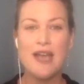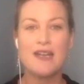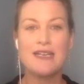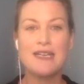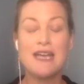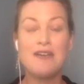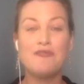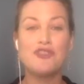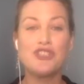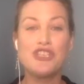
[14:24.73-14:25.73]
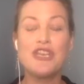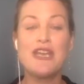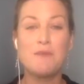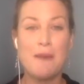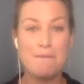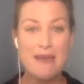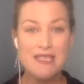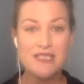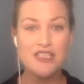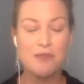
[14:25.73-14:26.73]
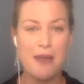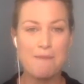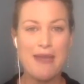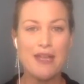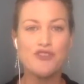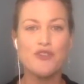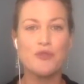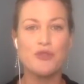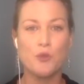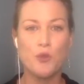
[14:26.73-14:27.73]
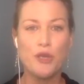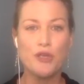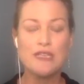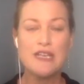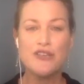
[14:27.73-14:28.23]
and i'd love to share my message and my mantra with the world